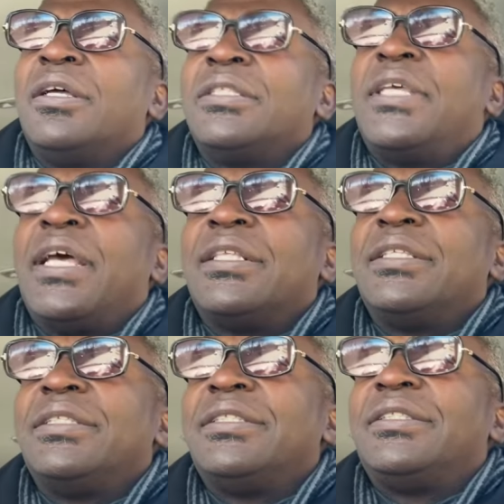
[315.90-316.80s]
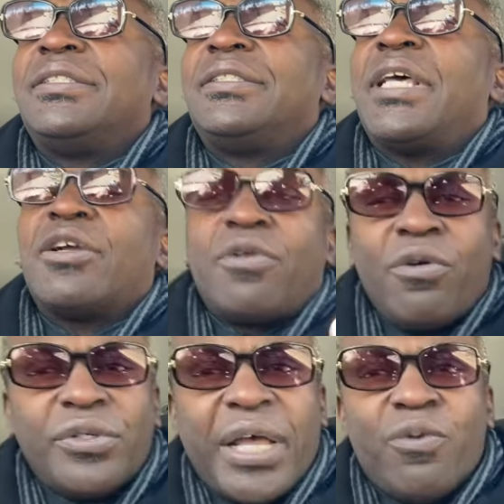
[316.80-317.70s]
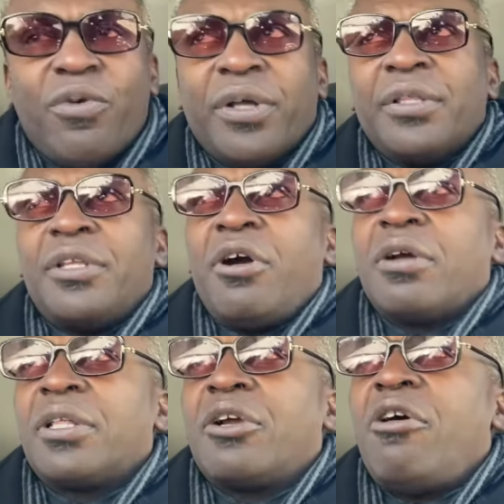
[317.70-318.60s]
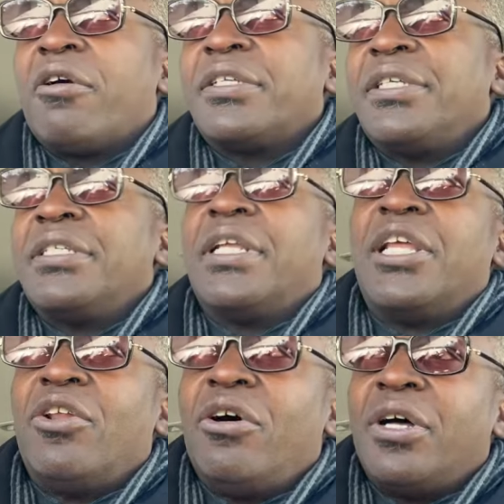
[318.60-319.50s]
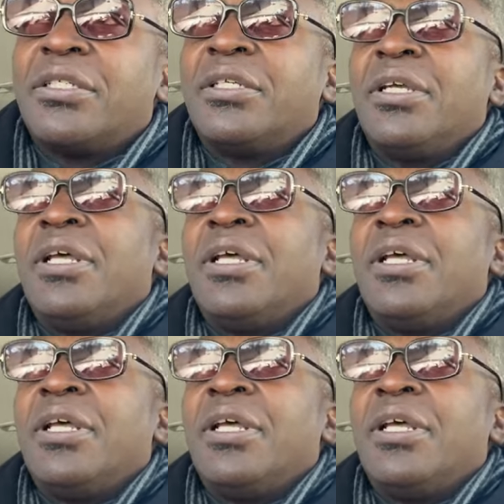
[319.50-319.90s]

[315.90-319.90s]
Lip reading: Ted Cruz had won the caucuses and he lost.